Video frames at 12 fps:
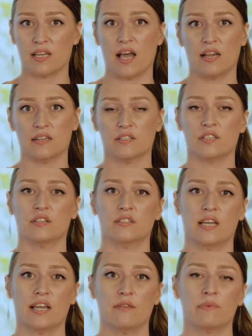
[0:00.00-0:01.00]
to add into your
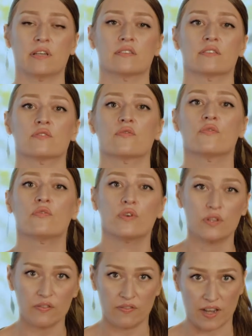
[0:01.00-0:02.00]
diet because it's
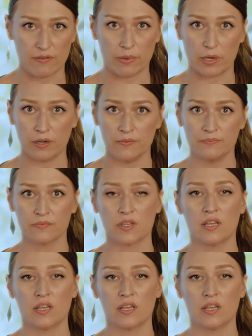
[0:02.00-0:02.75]
full of fiber,